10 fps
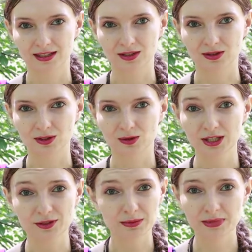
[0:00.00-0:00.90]

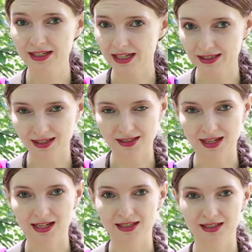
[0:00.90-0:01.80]
Even make
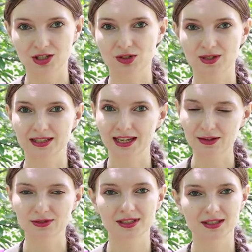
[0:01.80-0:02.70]
exercise literally
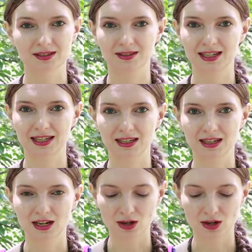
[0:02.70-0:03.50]
every single day,